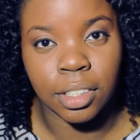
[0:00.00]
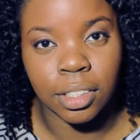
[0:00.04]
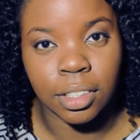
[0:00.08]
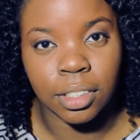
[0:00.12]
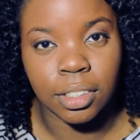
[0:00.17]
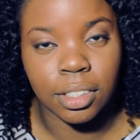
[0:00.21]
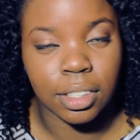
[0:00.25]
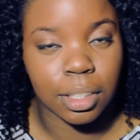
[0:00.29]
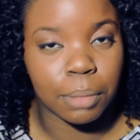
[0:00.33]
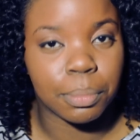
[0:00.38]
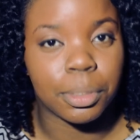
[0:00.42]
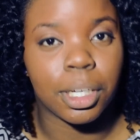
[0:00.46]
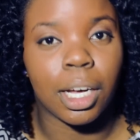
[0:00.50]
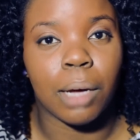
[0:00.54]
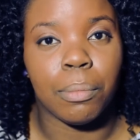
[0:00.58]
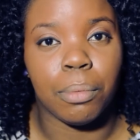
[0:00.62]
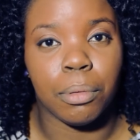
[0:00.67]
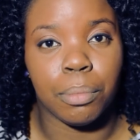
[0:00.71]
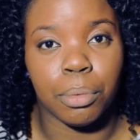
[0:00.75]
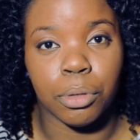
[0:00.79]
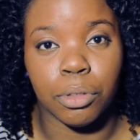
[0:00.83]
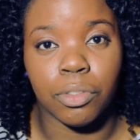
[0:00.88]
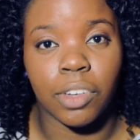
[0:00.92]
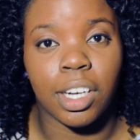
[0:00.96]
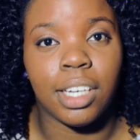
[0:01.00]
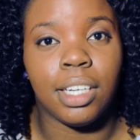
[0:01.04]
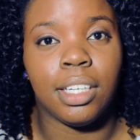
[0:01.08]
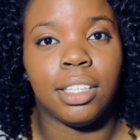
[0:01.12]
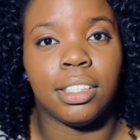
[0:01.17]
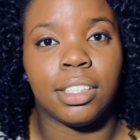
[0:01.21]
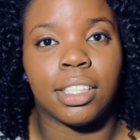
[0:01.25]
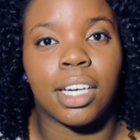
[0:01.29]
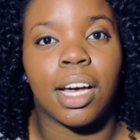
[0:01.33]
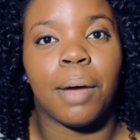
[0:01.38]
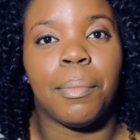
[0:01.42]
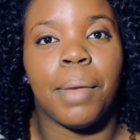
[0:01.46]
Some type of proof. I need
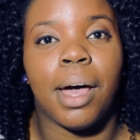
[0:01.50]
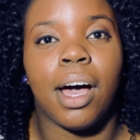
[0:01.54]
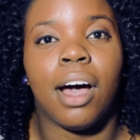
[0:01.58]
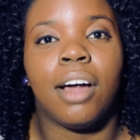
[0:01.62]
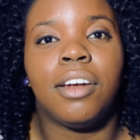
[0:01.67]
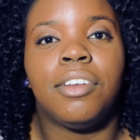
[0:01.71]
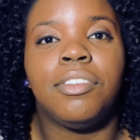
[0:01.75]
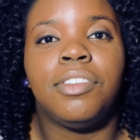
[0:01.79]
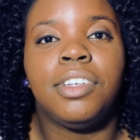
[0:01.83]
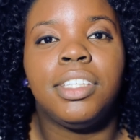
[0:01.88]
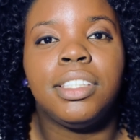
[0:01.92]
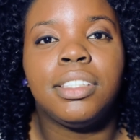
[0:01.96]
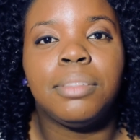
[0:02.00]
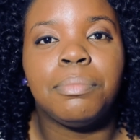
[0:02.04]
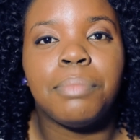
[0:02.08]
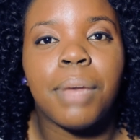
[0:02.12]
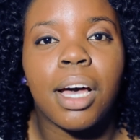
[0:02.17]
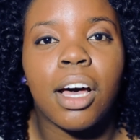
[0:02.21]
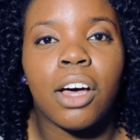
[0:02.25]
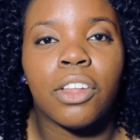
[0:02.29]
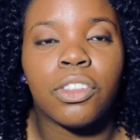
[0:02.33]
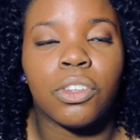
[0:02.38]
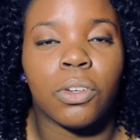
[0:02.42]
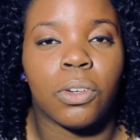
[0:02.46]
it to come out of his mouth